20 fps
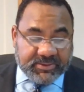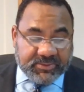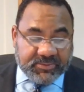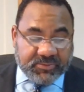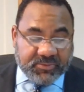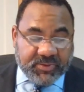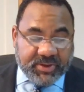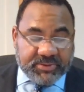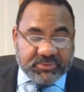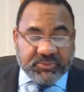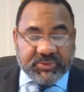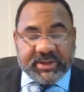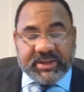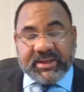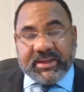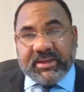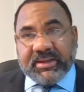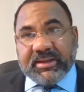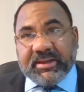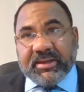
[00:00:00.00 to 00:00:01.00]
When
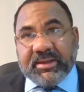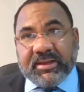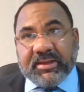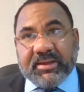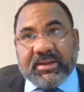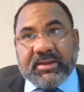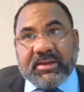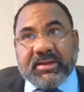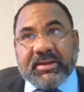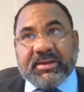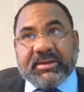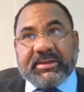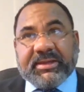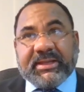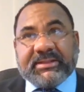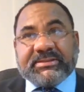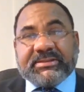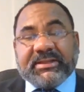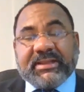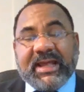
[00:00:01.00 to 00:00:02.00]
we
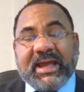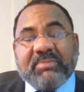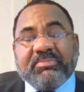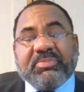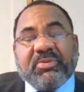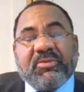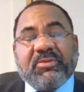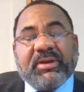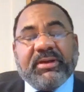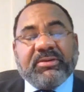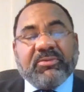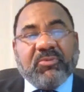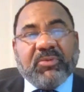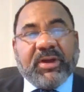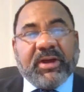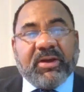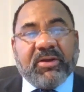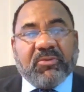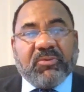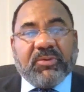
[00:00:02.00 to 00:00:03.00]
get to that point
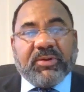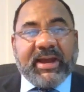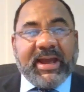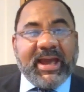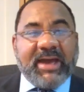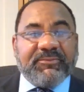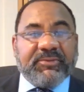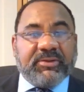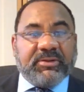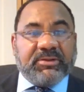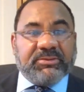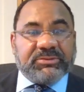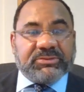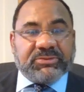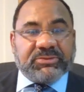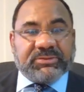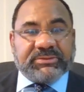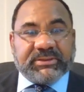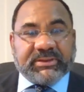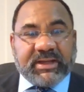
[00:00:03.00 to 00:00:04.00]
where we're having those
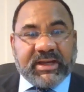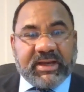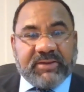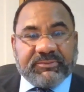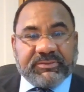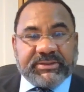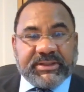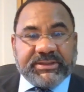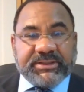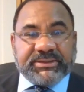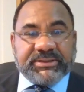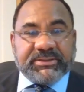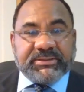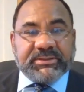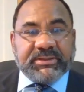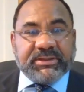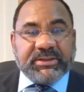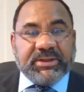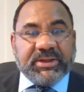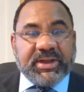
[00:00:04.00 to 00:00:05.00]
sorts of conversations,
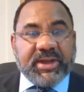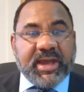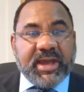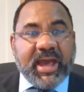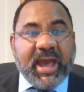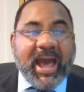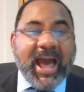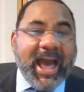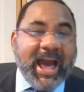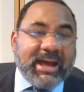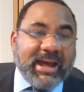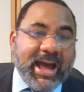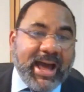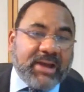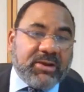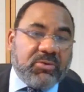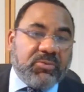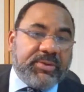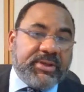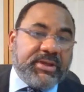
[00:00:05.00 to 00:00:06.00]
how
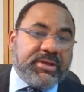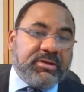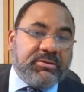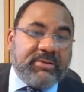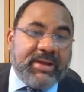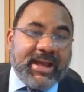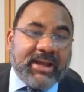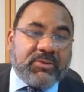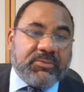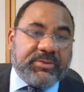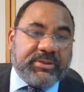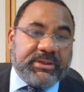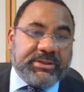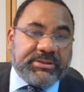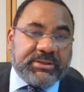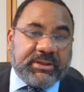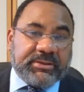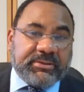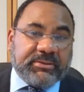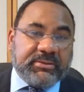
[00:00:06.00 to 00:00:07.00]
do we interact with each
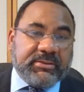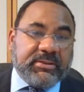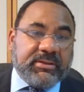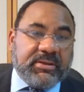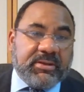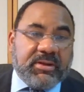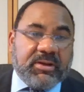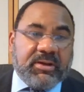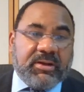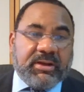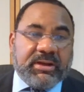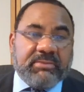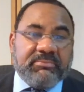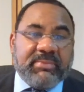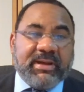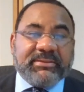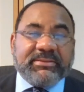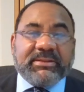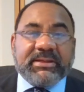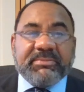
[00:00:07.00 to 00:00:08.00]
other? On a
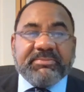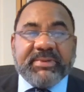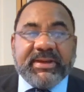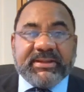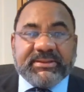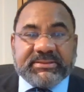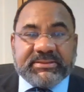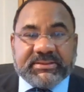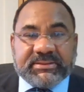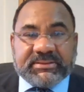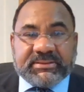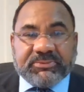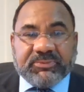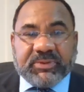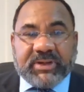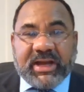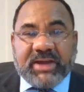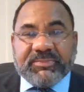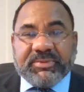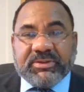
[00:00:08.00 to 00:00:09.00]
monthly basis,
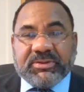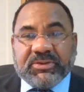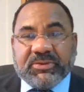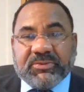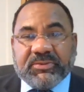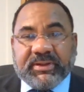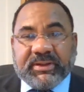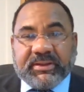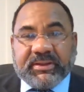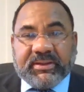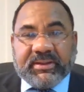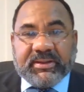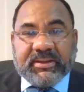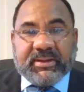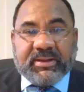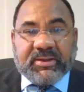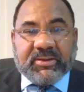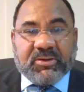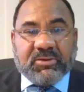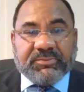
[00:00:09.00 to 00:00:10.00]
what I've been doing
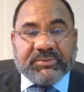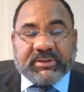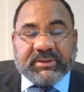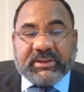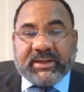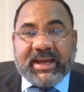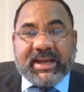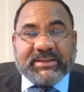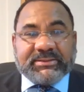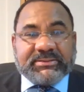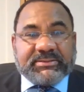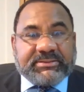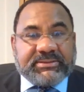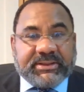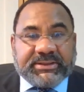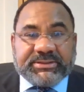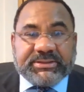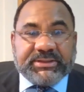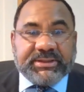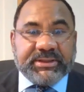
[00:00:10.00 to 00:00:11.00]
over the last
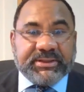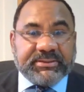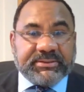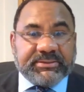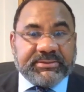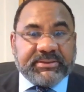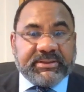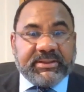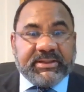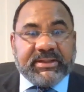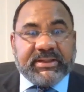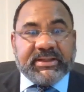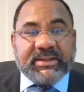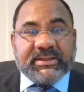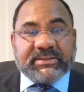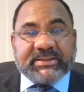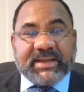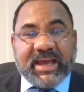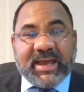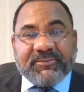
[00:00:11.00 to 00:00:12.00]
6 years
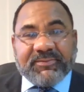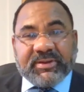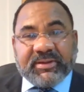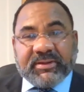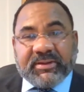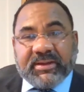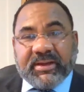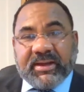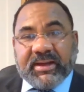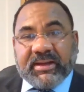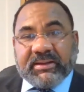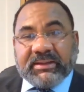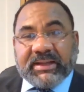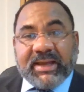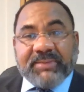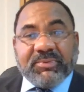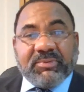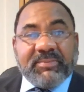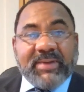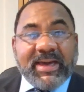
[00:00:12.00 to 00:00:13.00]
is having
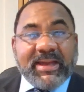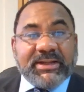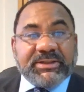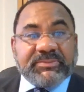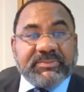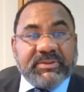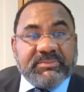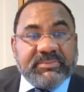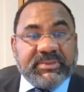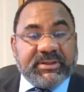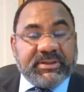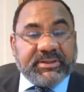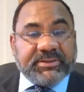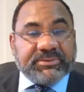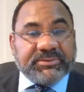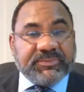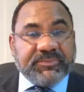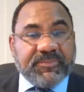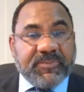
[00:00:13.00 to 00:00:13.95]
labor management meetings